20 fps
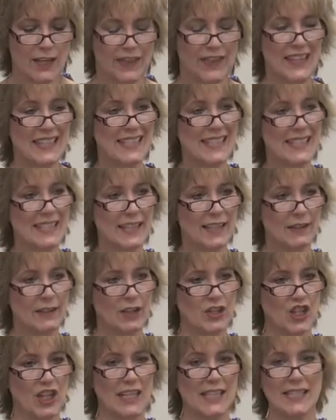This is the
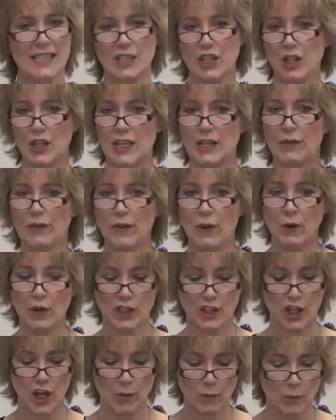Jesus you need to
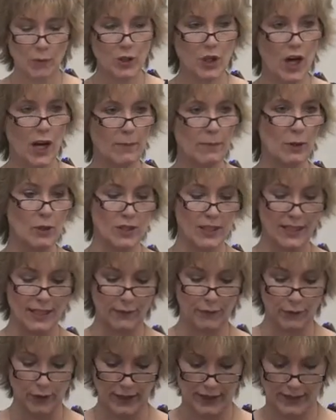focus on when we're talking about
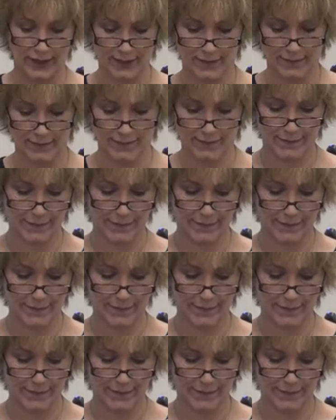deliverance.